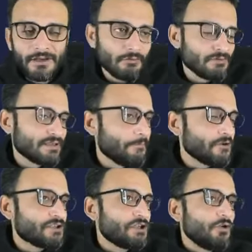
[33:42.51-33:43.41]
Now,
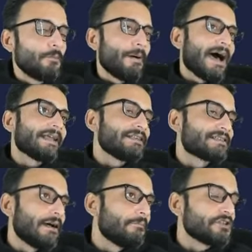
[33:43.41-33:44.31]
suppose you buy
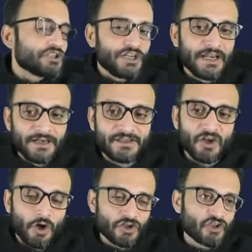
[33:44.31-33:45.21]
some shares
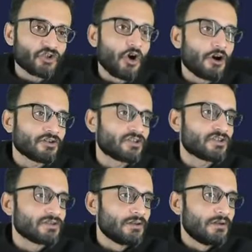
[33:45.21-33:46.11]
or
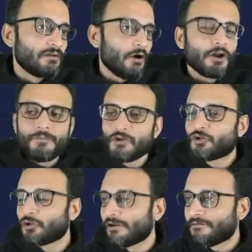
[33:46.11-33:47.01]
stocks or
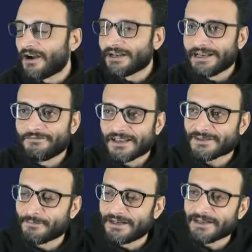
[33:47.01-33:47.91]
mutual fund
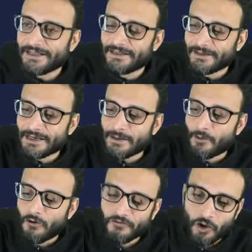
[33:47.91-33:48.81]
investment in the
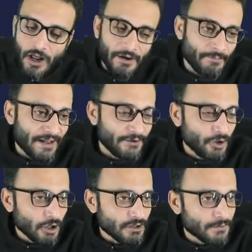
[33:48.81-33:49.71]
name of your
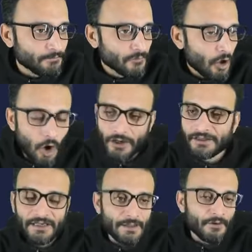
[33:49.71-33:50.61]
unmarried daughter or
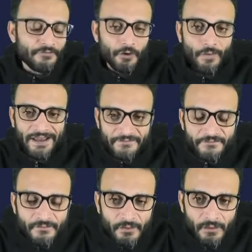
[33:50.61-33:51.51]
in the name of your wife.